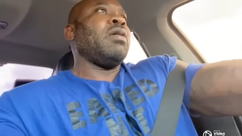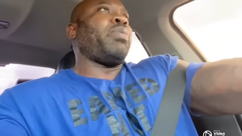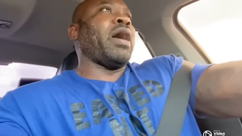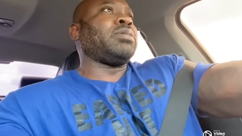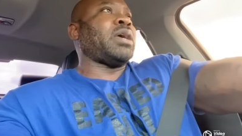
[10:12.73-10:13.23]

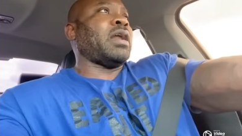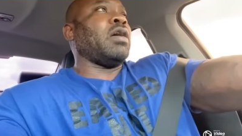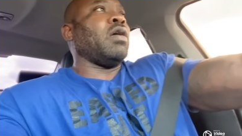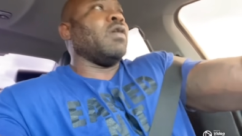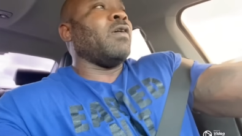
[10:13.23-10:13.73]
Pops had a
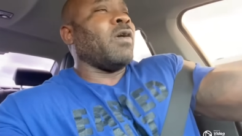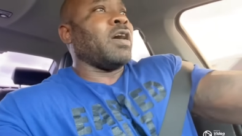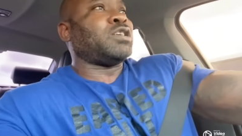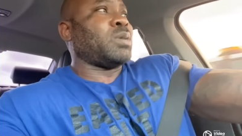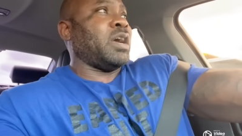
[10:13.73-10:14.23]
whole
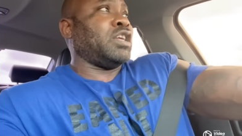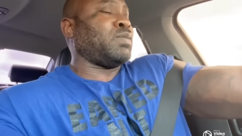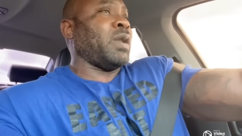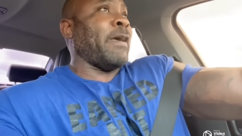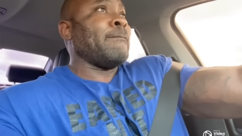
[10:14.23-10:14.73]
heart
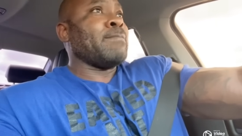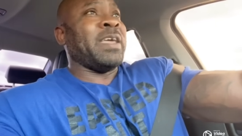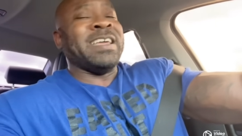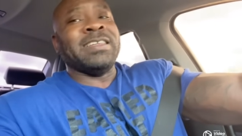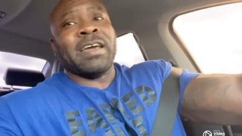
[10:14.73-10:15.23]
transplant
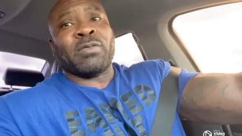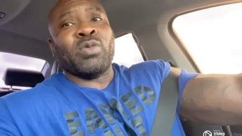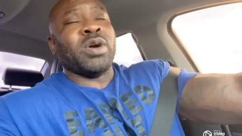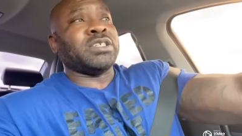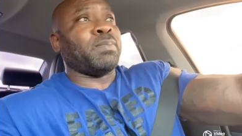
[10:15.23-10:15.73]
and he never
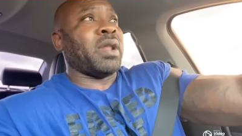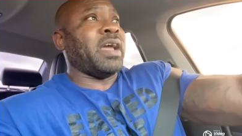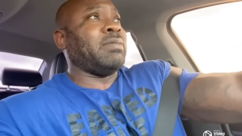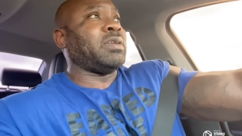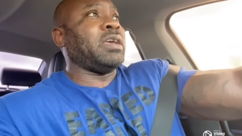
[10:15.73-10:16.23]
once
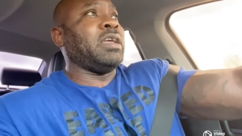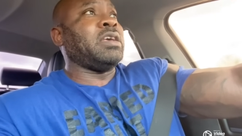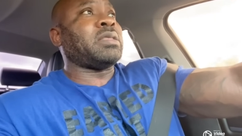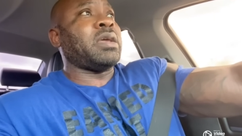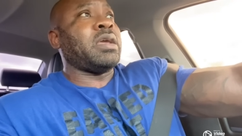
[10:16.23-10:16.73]
blamed
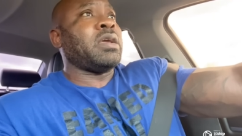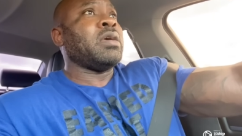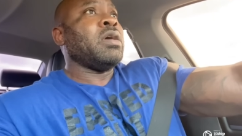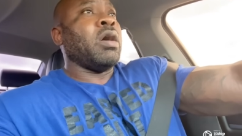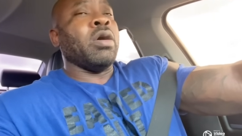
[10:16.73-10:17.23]
anything
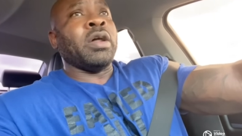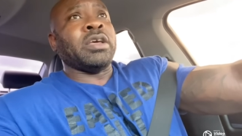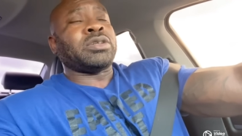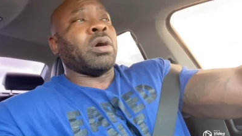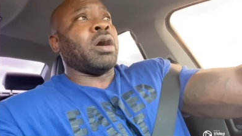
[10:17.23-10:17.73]
on
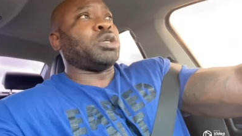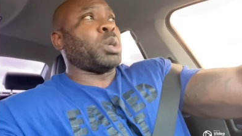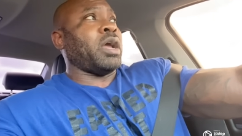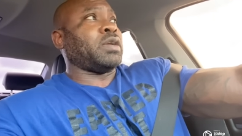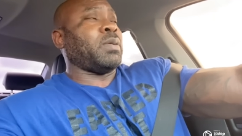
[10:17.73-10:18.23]
his heart
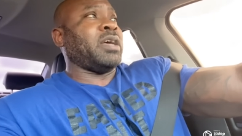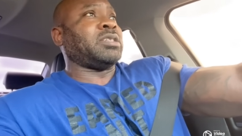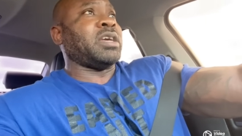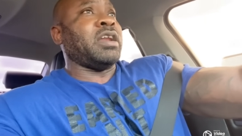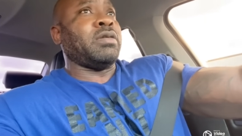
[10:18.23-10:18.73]
transplant
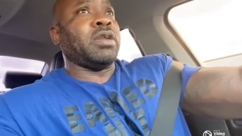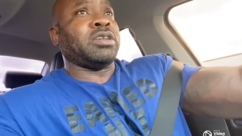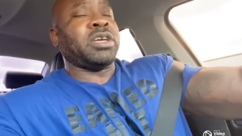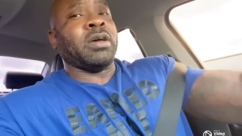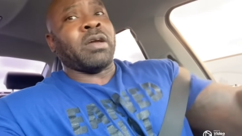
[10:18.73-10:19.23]
saying to
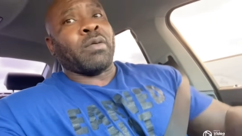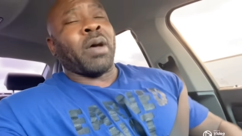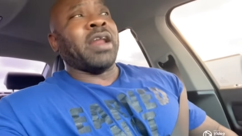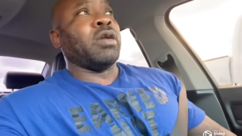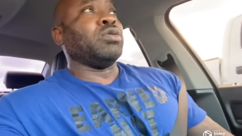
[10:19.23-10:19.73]
tell
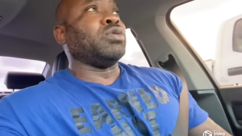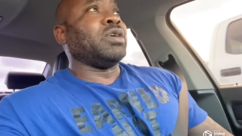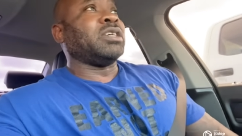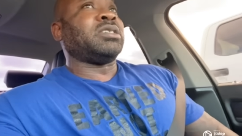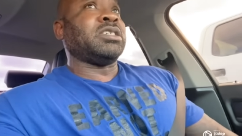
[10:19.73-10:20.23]
everybody don't do
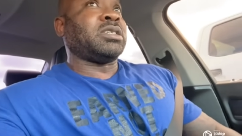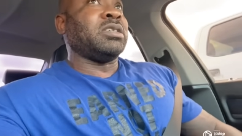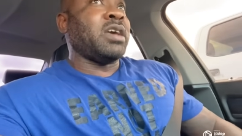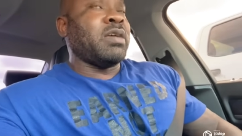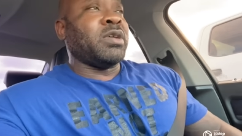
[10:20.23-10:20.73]
this, this the
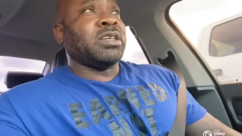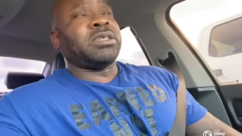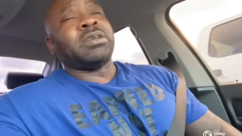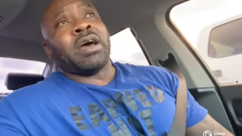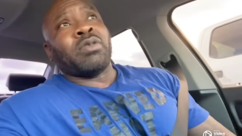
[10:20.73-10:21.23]
demon, It's
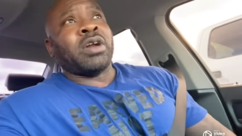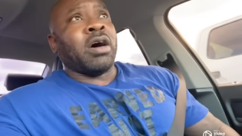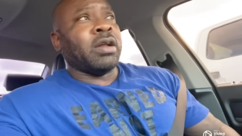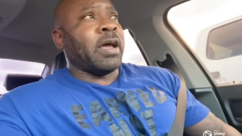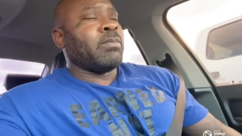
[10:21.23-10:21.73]
the devil and
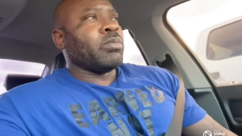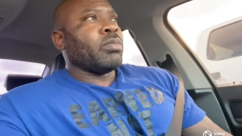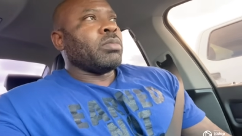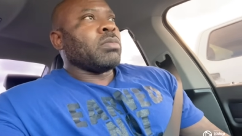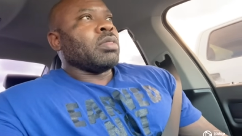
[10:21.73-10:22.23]
all that.
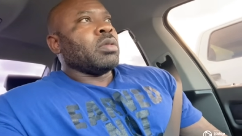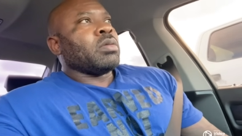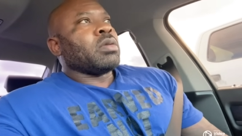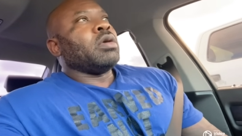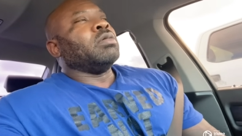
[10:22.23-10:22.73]

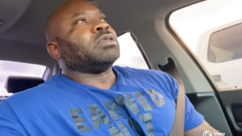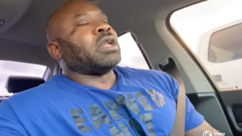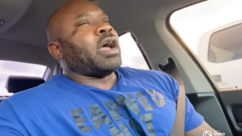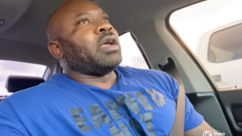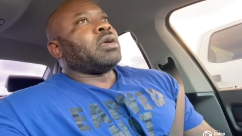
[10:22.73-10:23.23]
It was
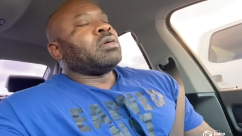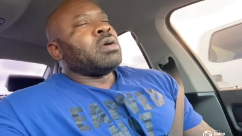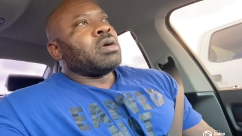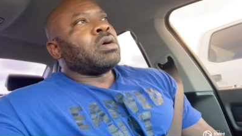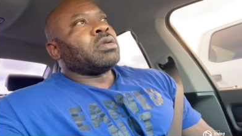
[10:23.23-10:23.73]
like,
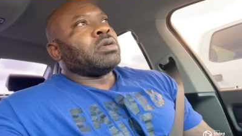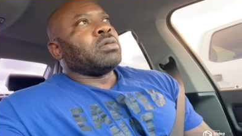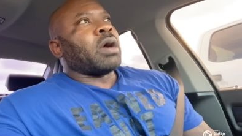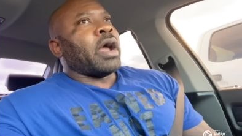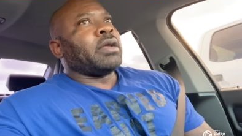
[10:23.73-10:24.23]
you
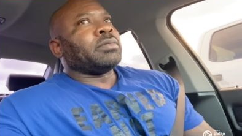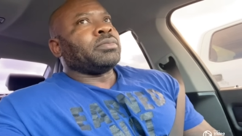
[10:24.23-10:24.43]
right.